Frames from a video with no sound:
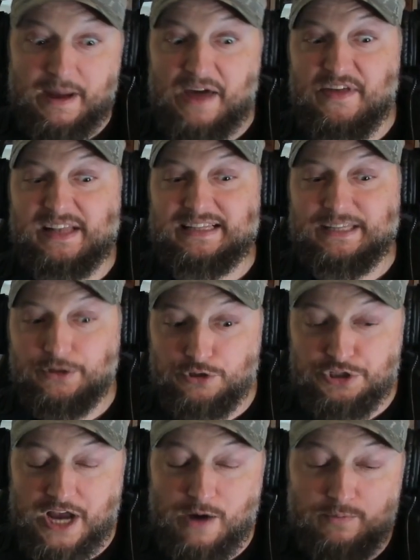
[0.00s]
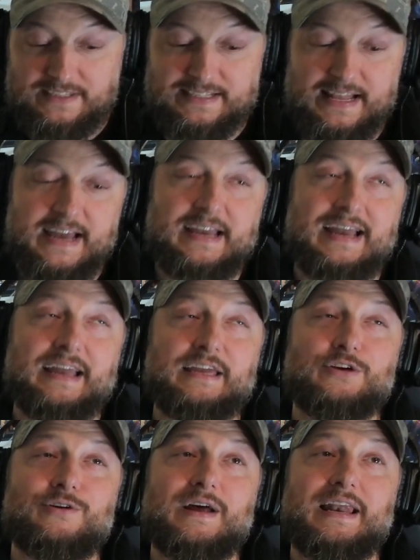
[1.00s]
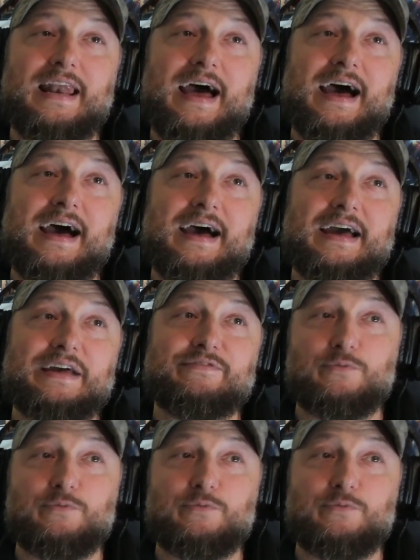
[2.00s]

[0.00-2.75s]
And then Little John was like, you're alive.